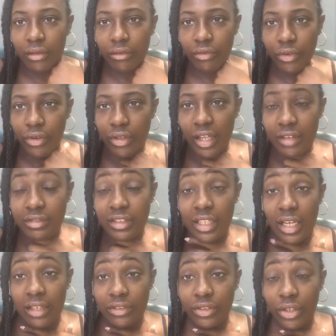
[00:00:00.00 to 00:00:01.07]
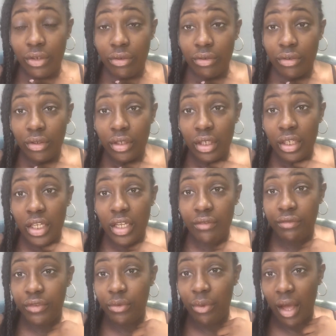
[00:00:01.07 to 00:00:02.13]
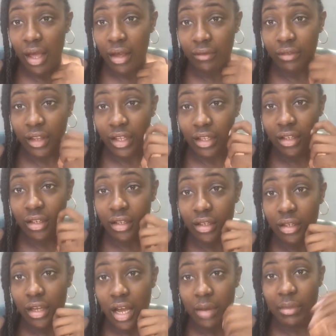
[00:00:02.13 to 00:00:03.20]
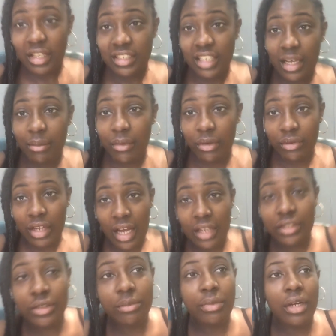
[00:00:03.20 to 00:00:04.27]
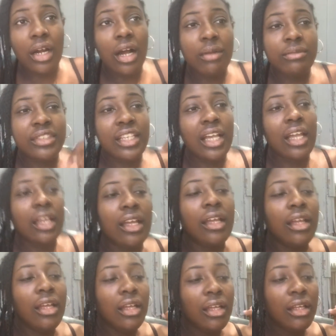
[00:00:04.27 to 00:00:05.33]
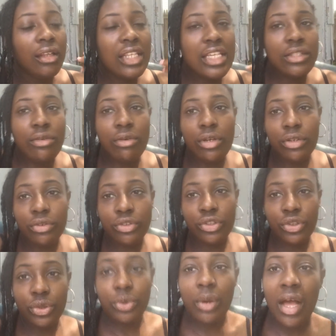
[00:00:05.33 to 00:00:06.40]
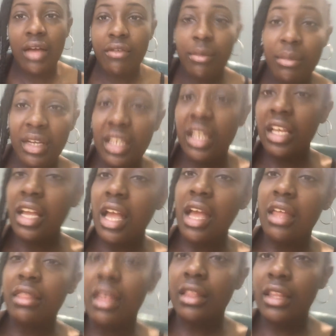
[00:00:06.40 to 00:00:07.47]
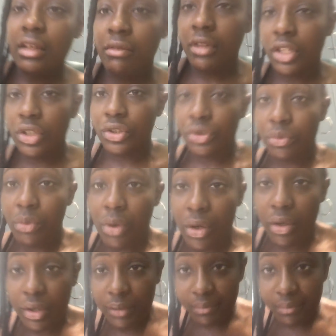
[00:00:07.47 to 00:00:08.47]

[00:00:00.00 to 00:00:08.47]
for your lifestyle. So if you have, like, I'm not saying I'm no doctor, but I'm saying these oils do have a meaning and that they really do work.